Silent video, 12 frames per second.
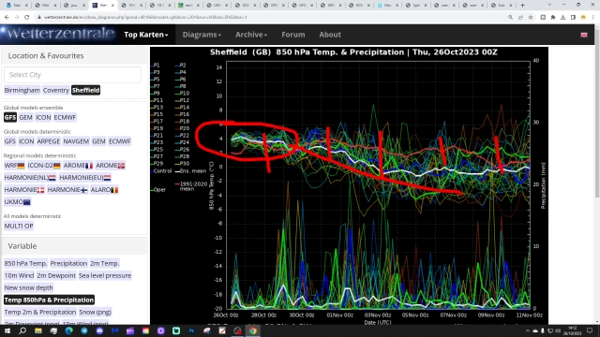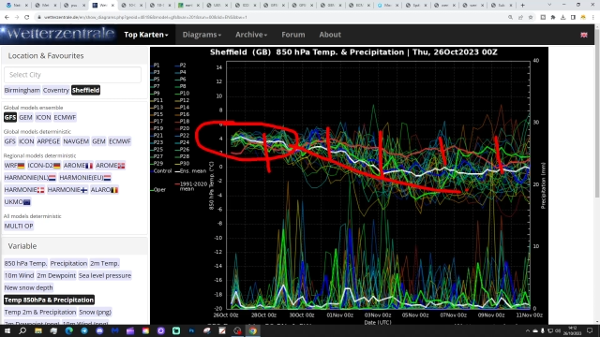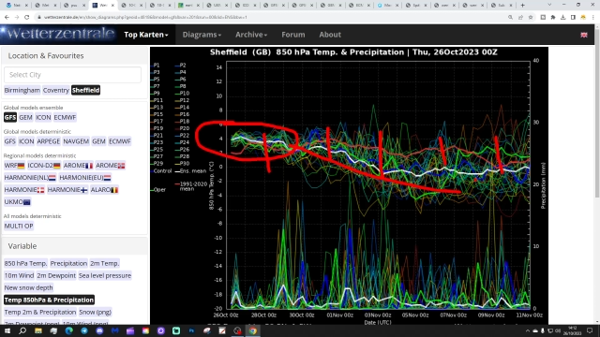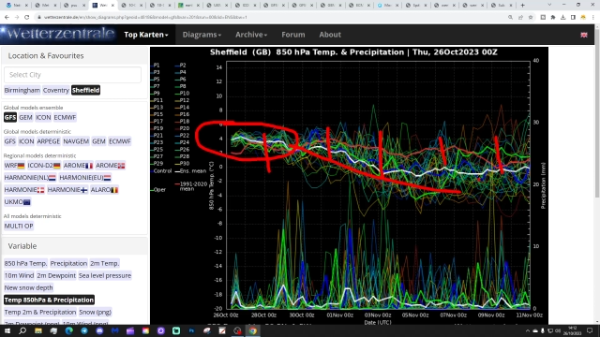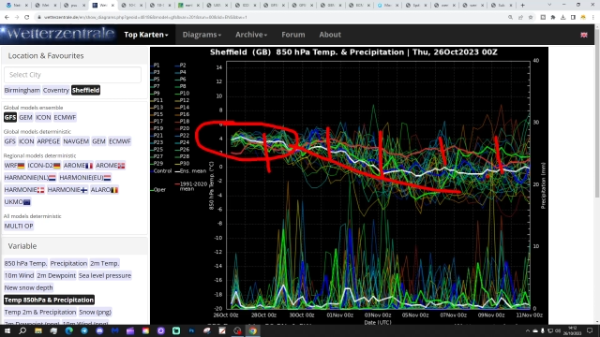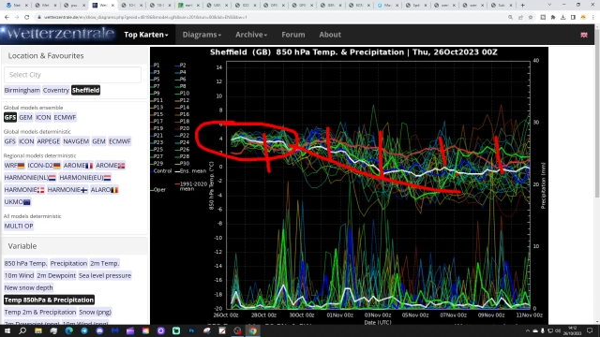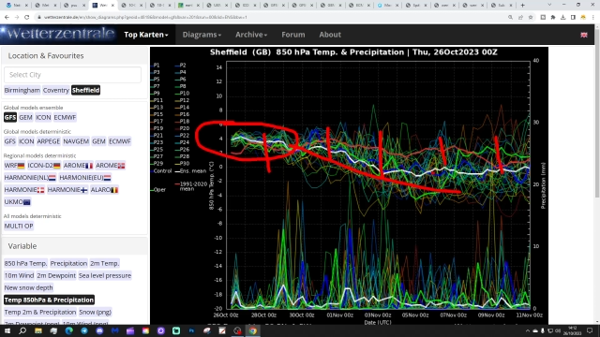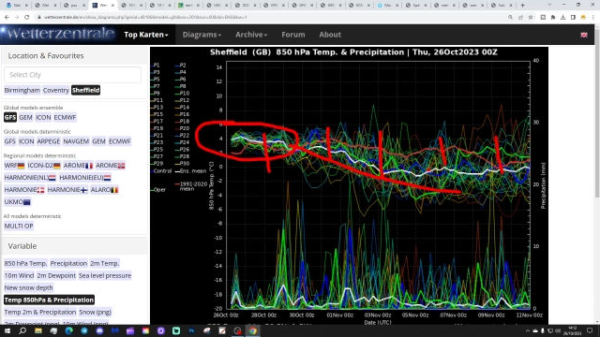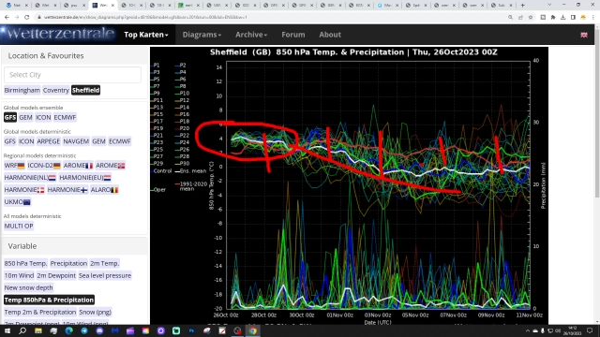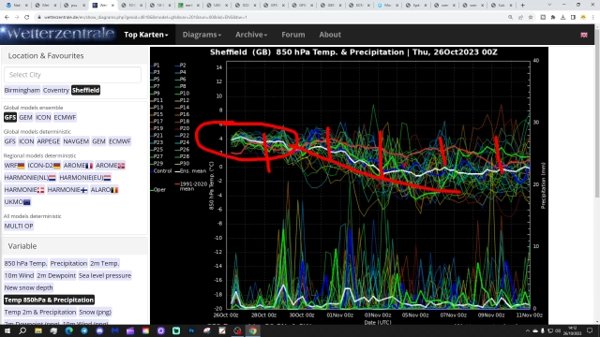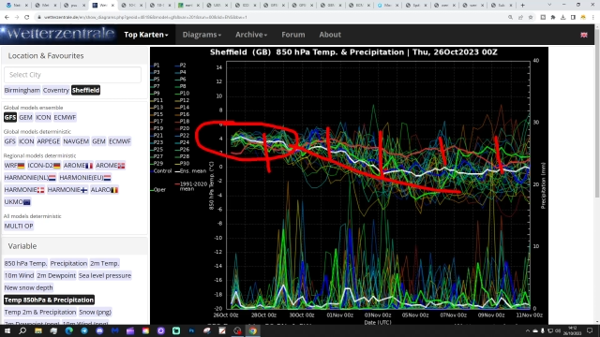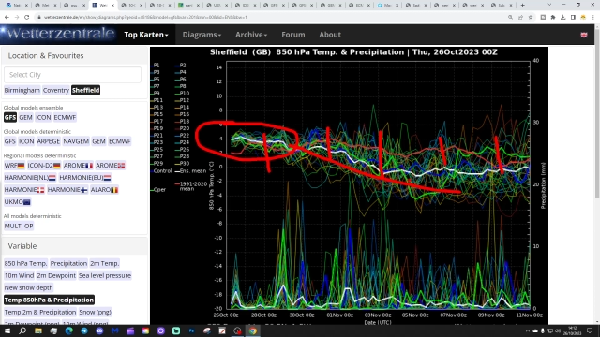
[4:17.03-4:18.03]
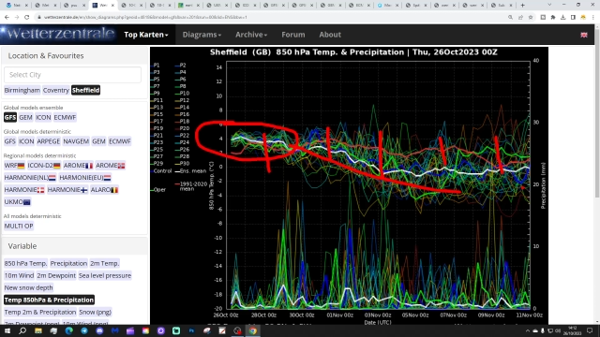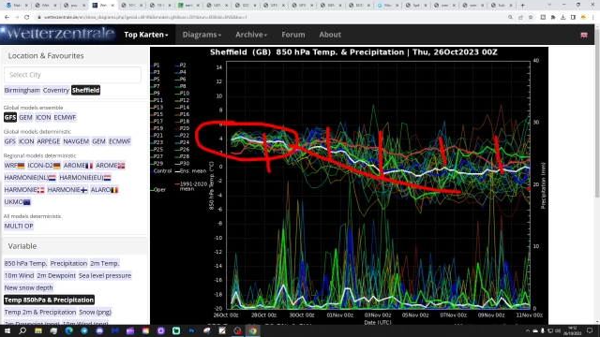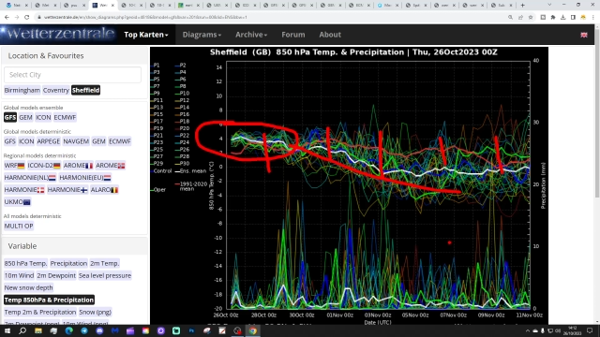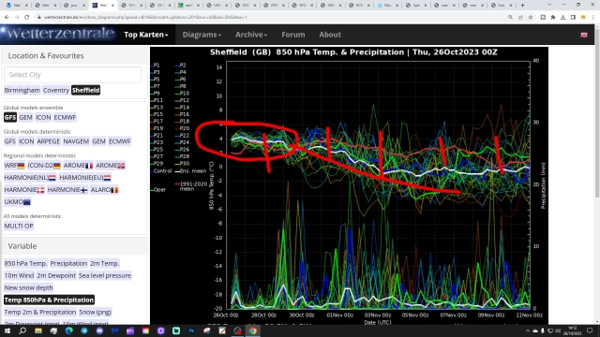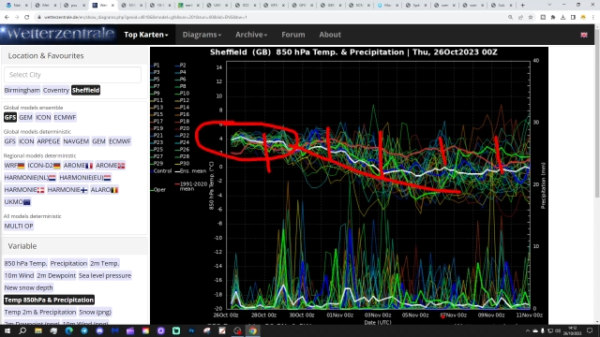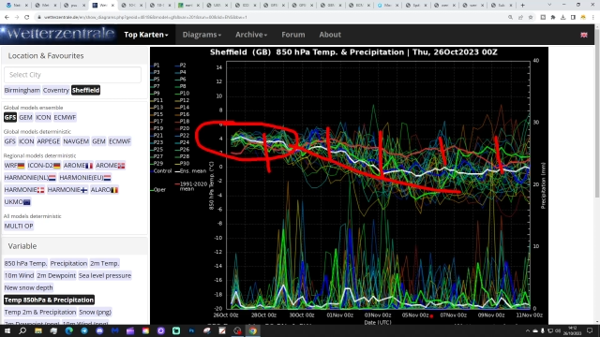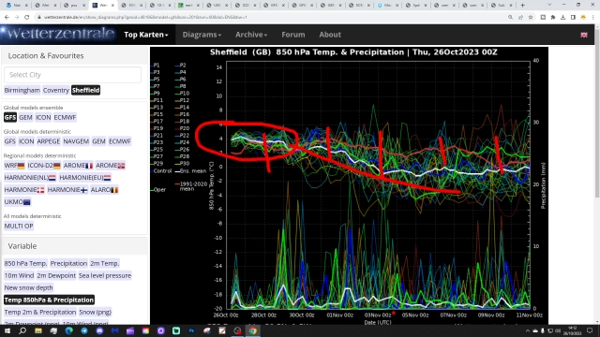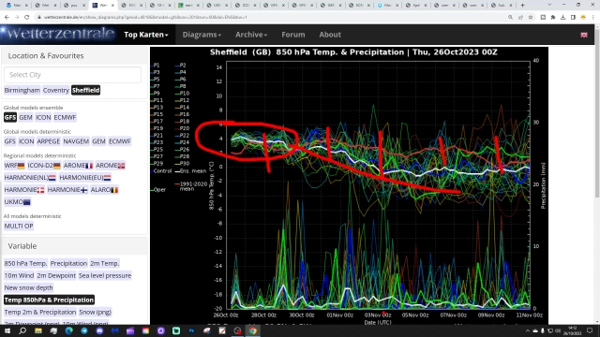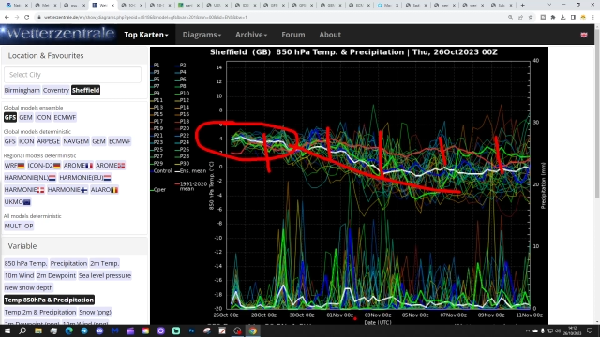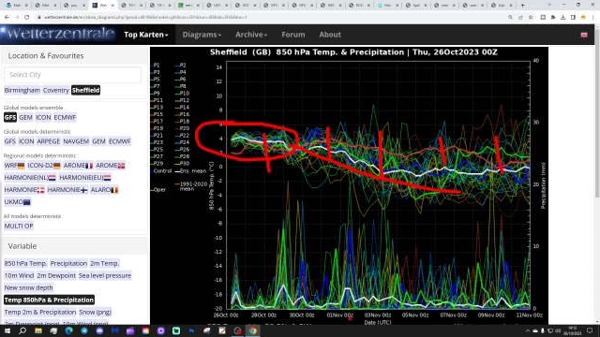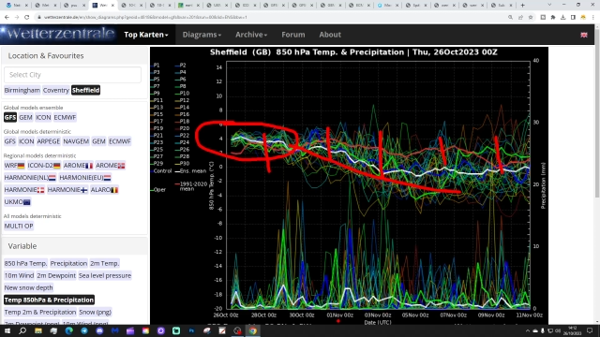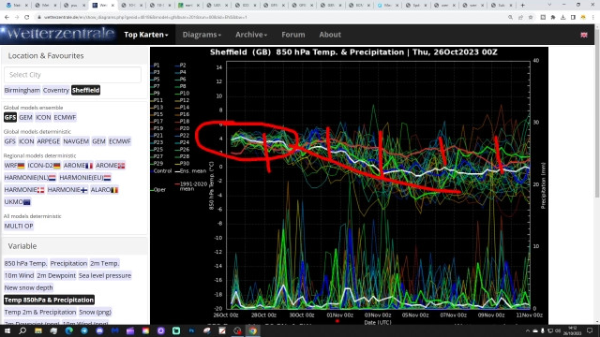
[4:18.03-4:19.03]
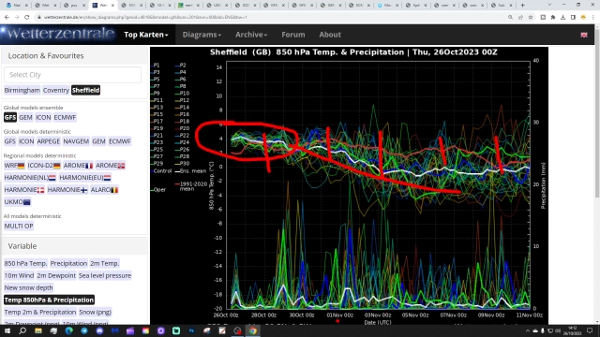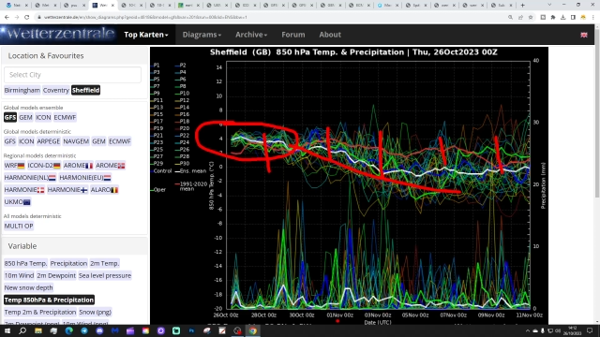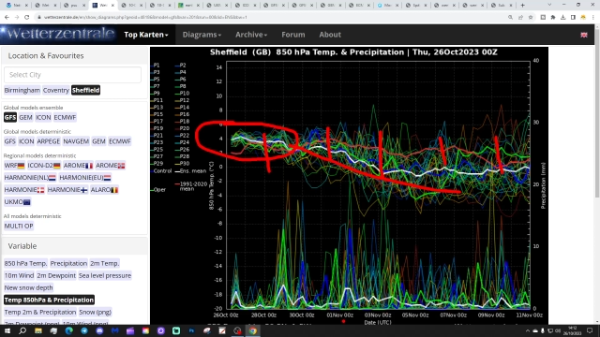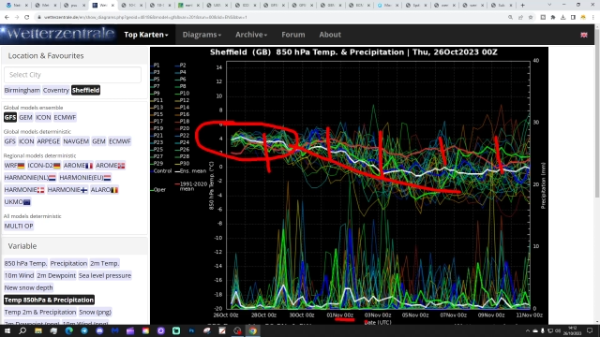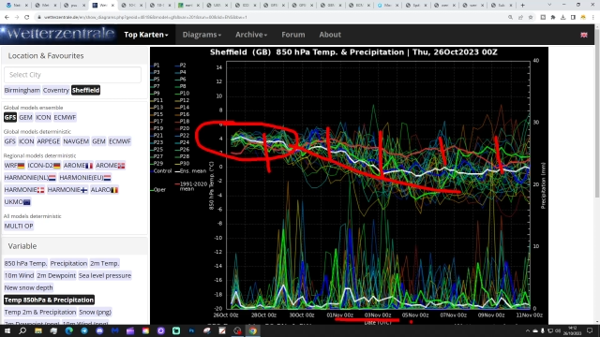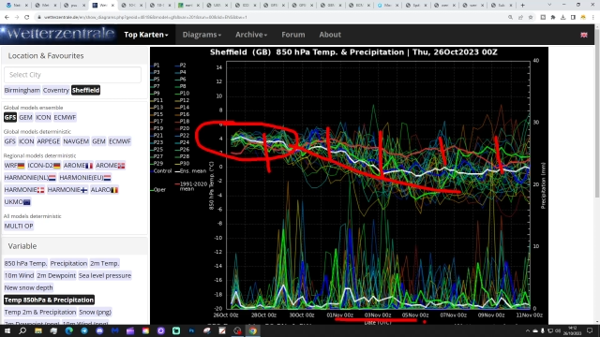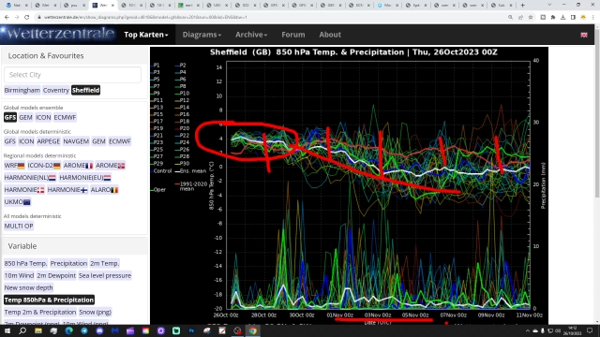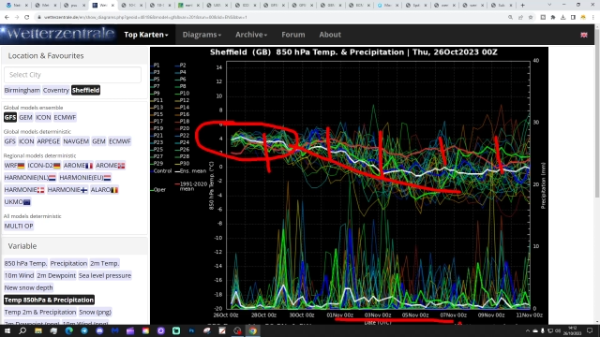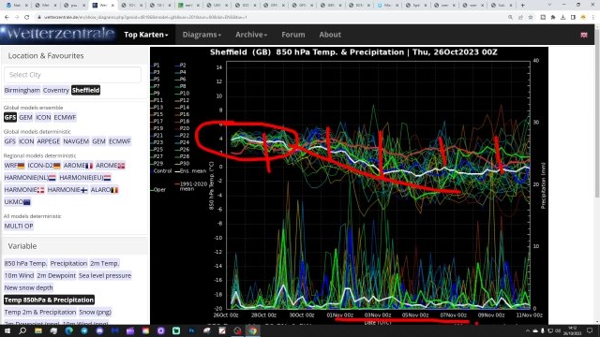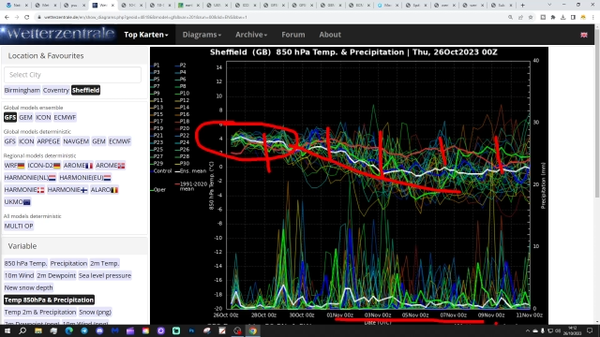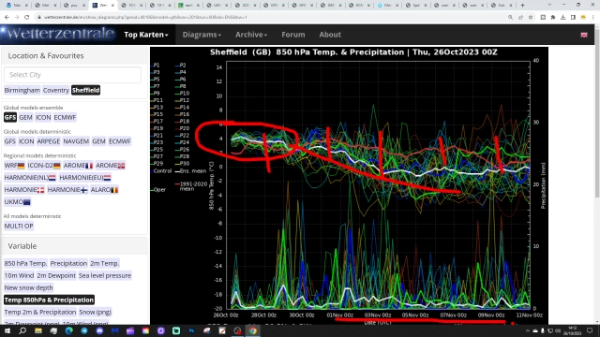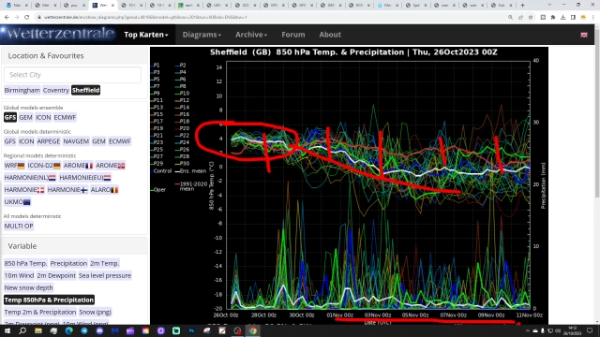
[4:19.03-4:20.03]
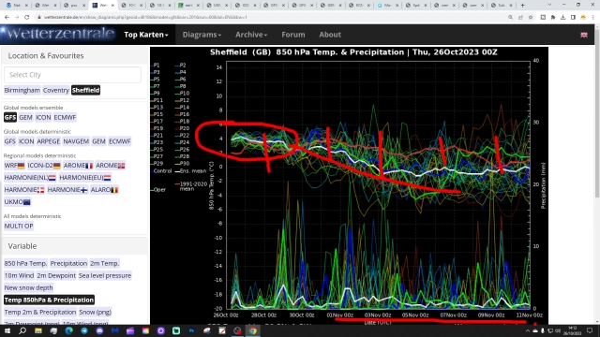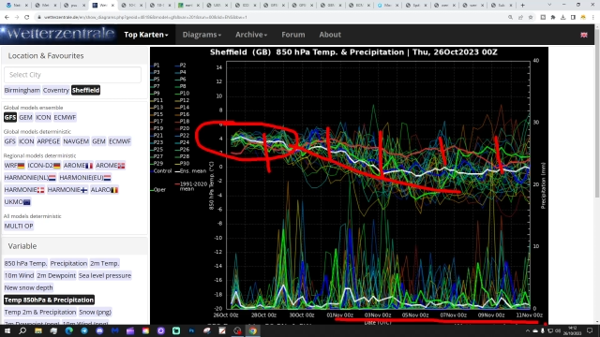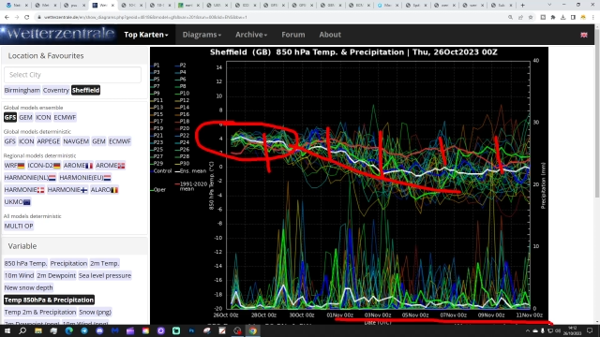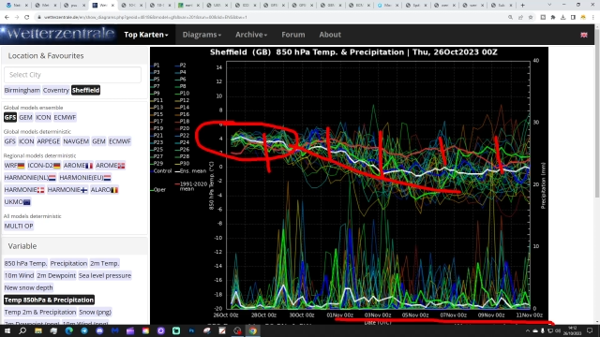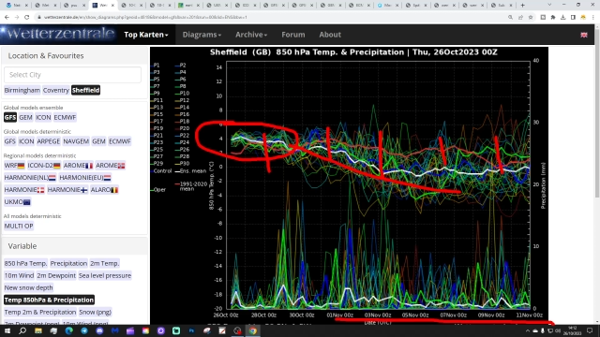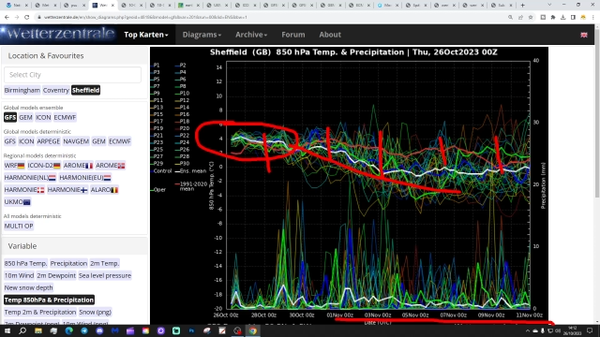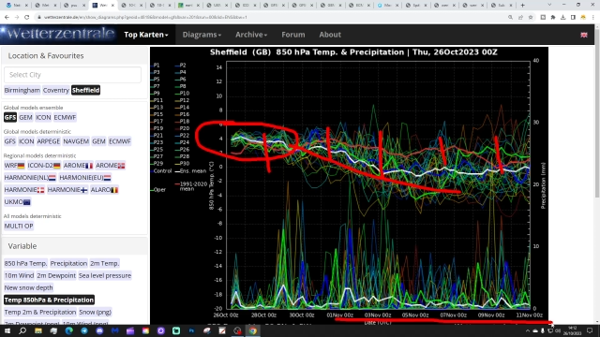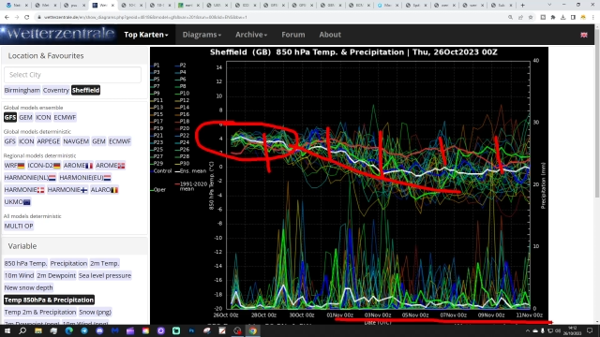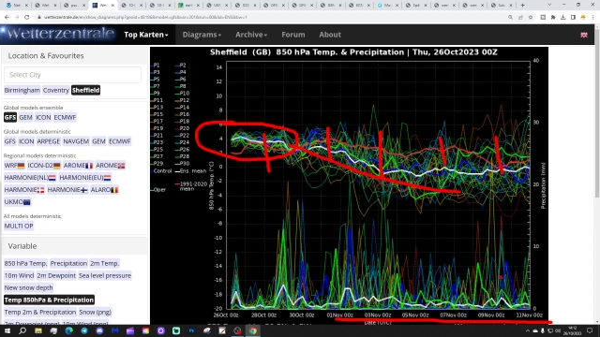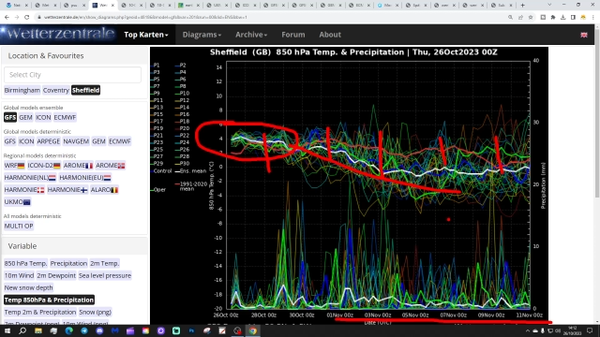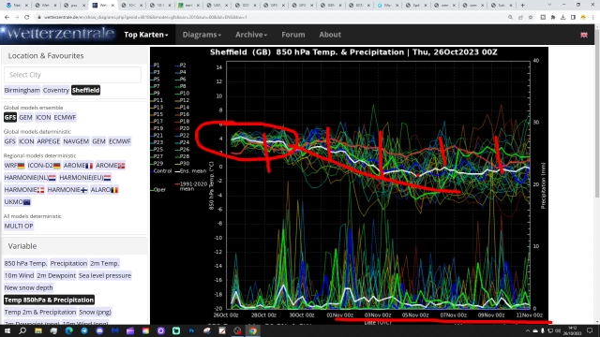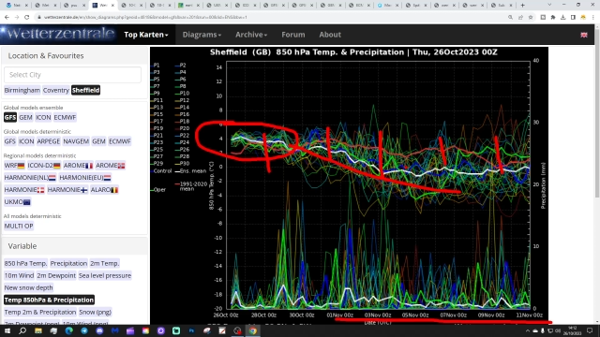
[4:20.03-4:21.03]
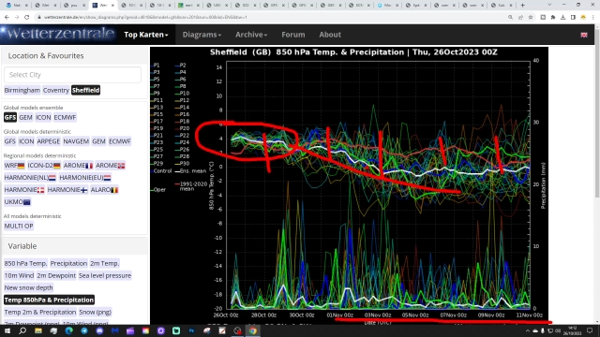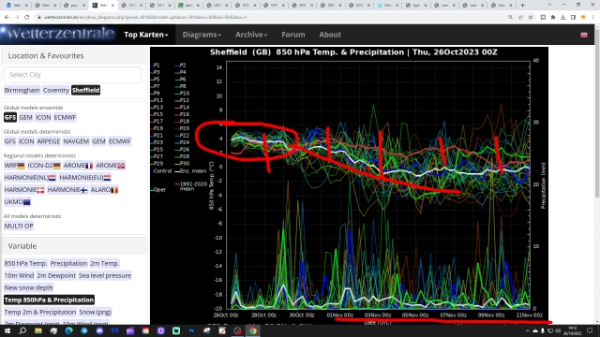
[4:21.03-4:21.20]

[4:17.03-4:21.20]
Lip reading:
No face is visible, so there are no lips to read.